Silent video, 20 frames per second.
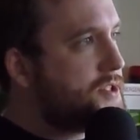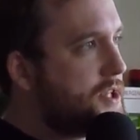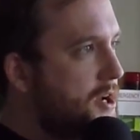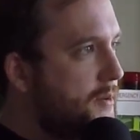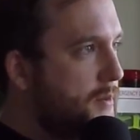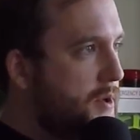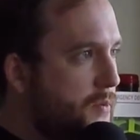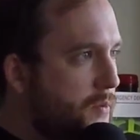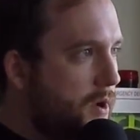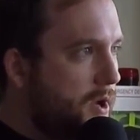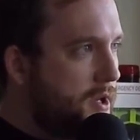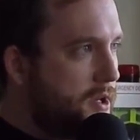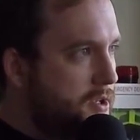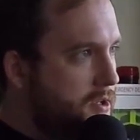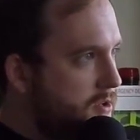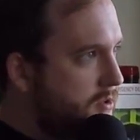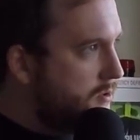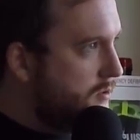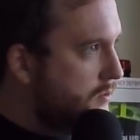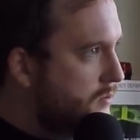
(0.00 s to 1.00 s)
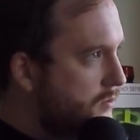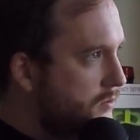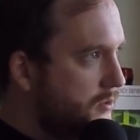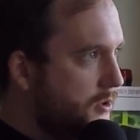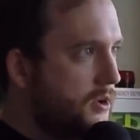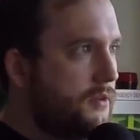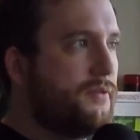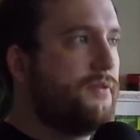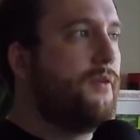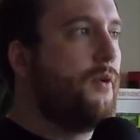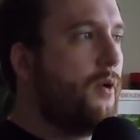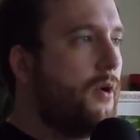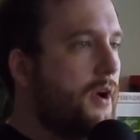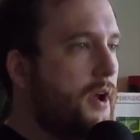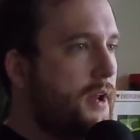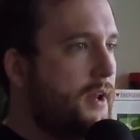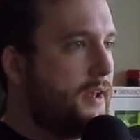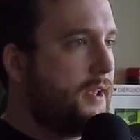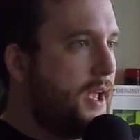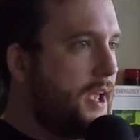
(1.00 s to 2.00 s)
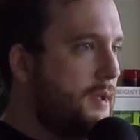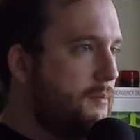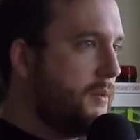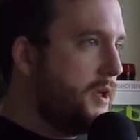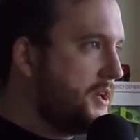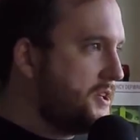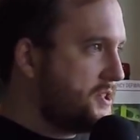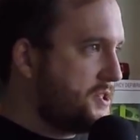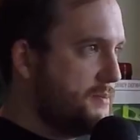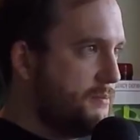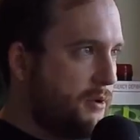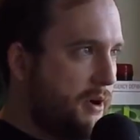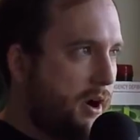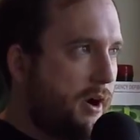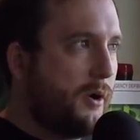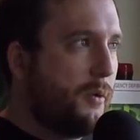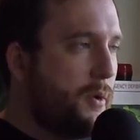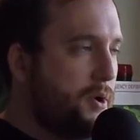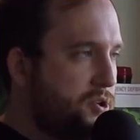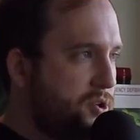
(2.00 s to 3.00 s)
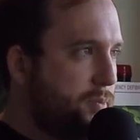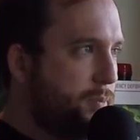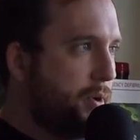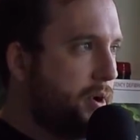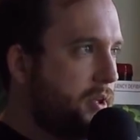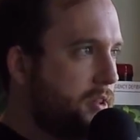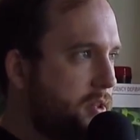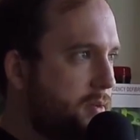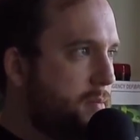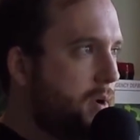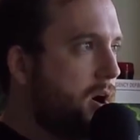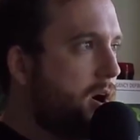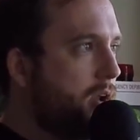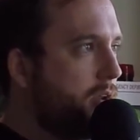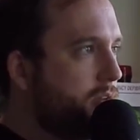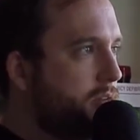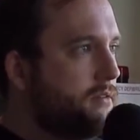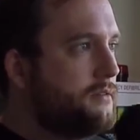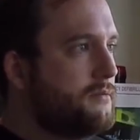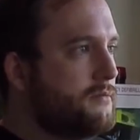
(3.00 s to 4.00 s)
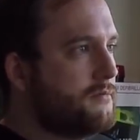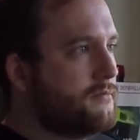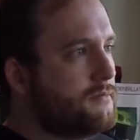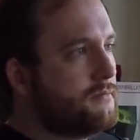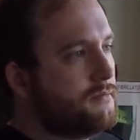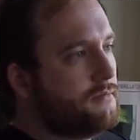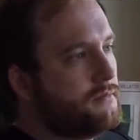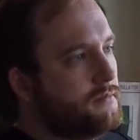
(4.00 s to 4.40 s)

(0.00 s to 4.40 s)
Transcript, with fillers: tell me what you look for in a game like Sombrero when you bring them on.